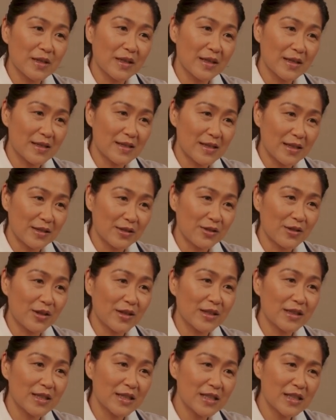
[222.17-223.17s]
to make
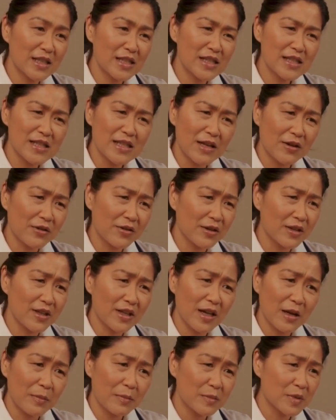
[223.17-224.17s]
sure that these foods
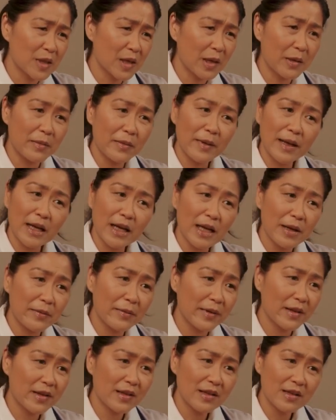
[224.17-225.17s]
won't raise
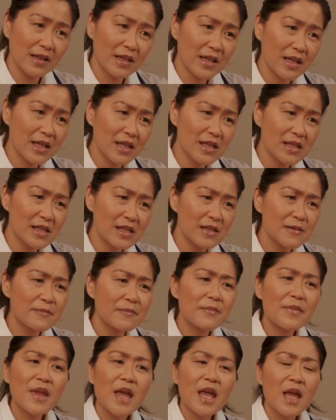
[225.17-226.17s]
your blood
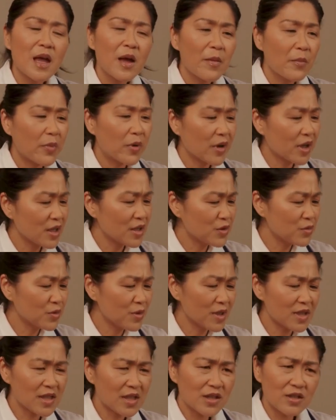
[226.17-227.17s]
sugar
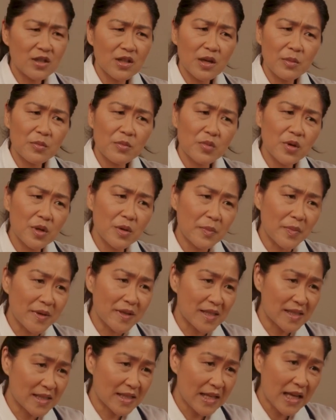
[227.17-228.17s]
as much when
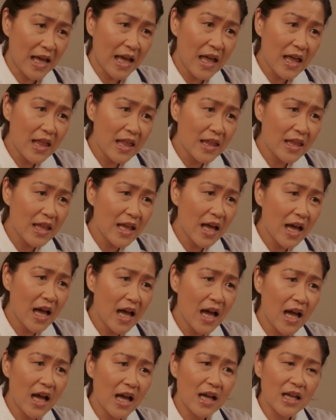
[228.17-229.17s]
you eat them.
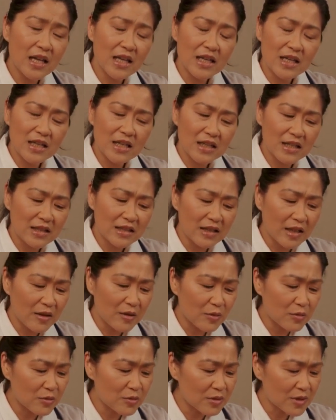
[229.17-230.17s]
So
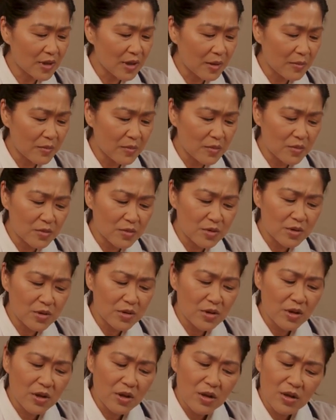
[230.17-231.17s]
I have an
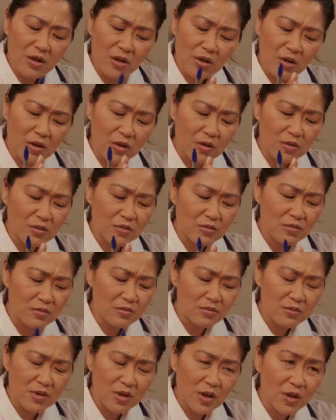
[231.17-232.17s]
extra tip for you
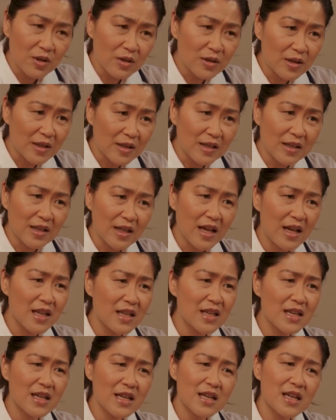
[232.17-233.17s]
when it comes to
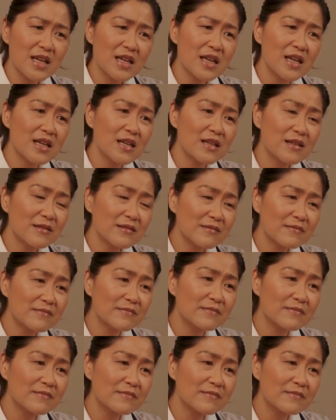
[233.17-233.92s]
cooking rice.